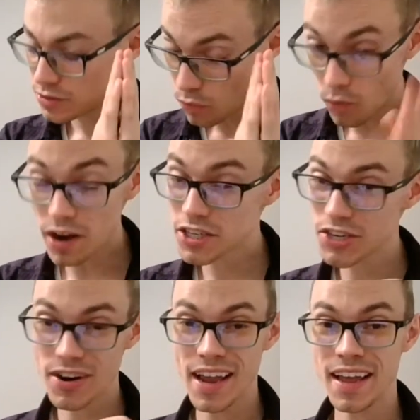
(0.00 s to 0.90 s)
Wash
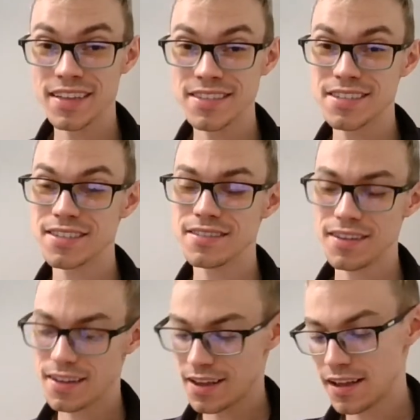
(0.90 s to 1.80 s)
your hands.
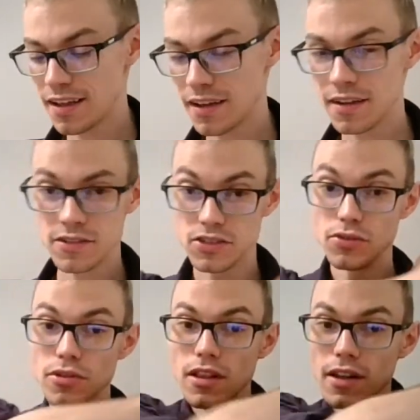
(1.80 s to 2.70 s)
Do
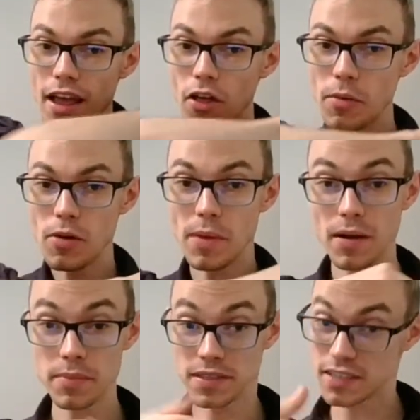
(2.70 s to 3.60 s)
the little elbow
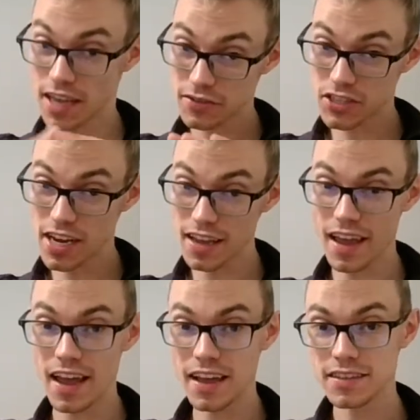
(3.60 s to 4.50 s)
bump. Instead of shaking
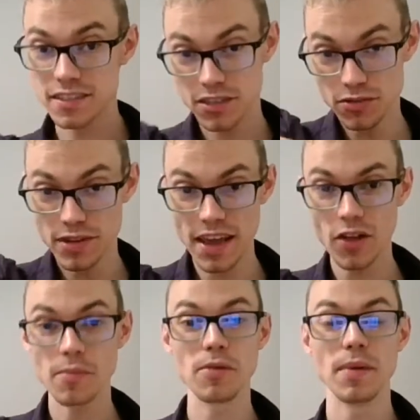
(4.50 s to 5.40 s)
hands, do the
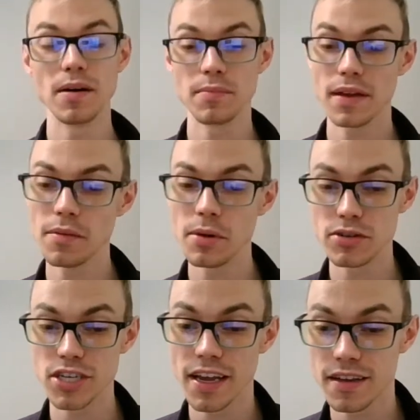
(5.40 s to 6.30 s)
elbow bump, elbow
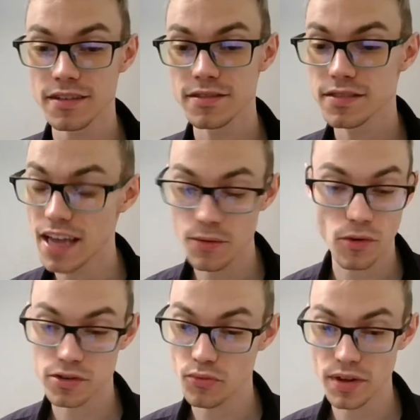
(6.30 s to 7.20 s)
shake. That
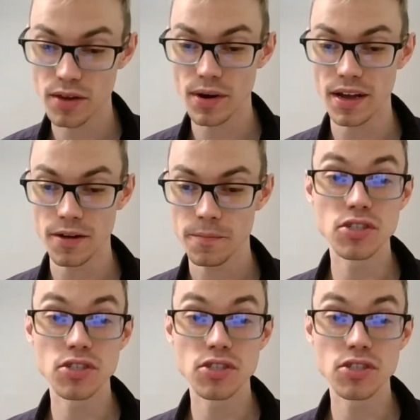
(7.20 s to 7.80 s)
works really well.